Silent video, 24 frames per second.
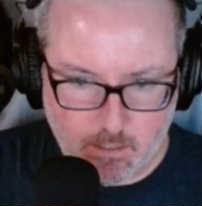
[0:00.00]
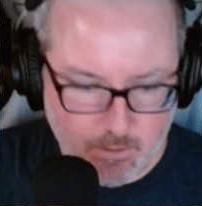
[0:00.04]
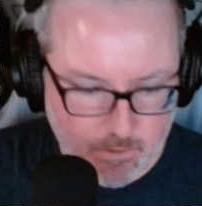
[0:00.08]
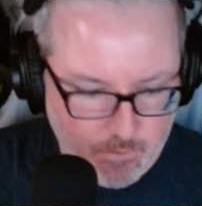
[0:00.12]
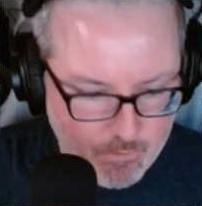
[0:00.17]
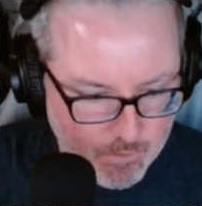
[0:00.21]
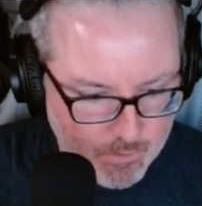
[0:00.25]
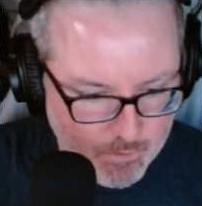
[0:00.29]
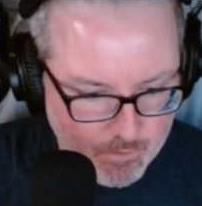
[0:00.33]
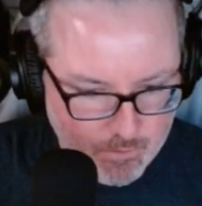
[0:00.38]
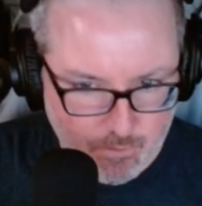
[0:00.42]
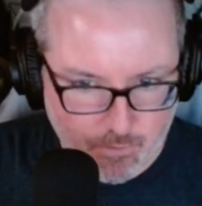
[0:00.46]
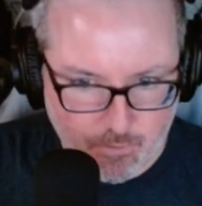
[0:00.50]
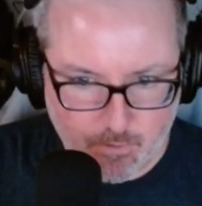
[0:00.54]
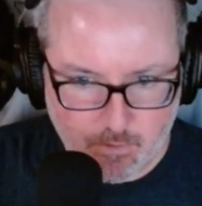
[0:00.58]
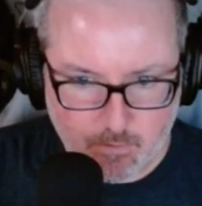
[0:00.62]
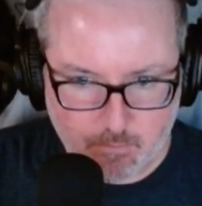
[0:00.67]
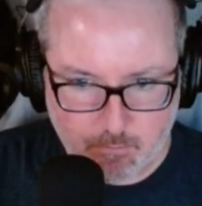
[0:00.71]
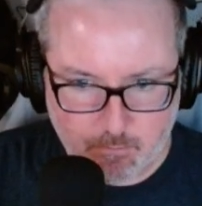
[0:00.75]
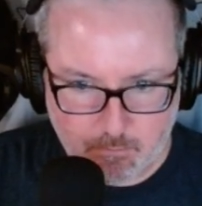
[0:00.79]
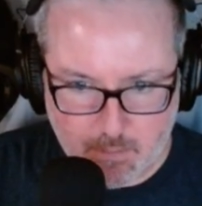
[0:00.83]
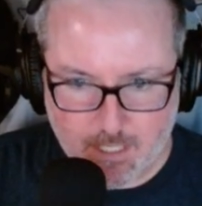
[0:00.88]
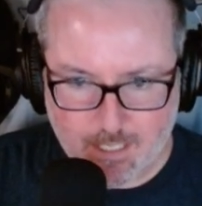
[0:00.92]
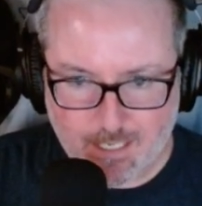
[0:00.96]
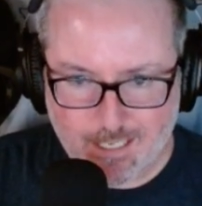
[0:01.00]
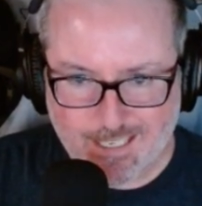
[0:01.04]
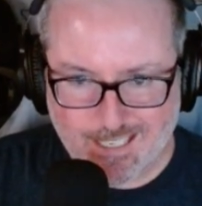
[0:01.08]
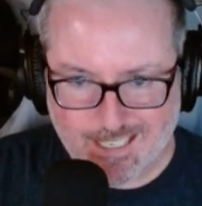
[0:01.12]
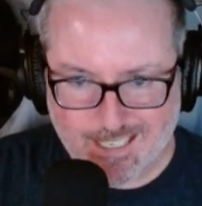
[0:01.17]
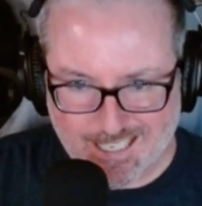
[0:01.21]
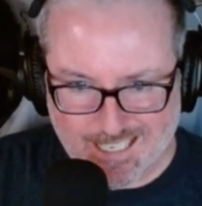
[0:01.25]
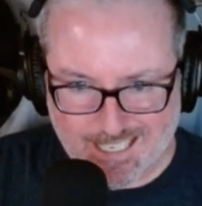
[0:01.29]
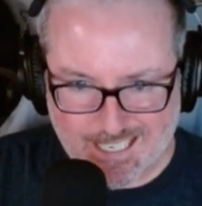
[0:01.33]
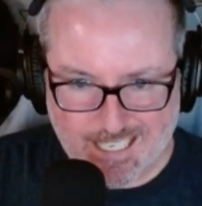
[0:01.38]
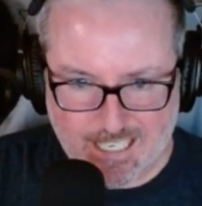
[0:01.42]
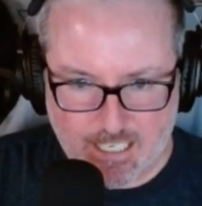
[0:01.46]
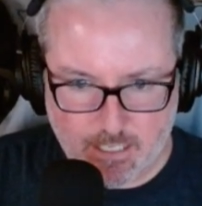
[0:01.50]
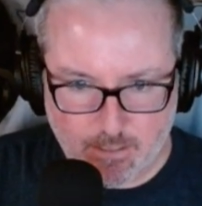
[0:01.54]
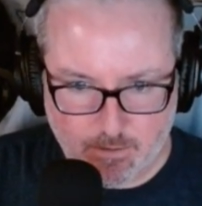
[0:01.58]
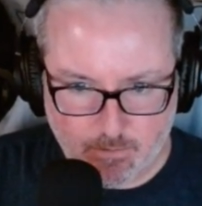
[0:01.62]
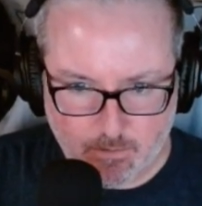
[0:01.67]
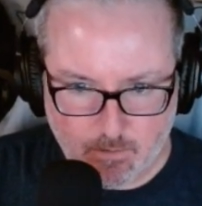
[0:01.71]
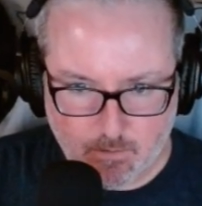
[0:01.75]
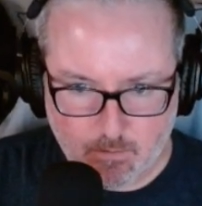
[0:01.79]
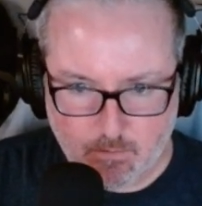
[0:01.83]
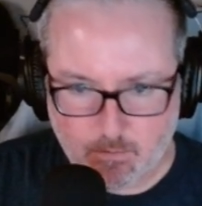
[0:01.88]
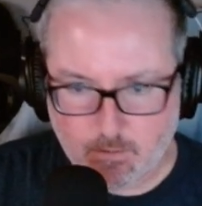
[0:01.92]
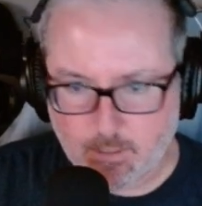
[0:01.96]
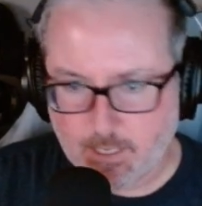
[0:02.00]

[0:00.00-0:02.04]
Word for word: You could be either.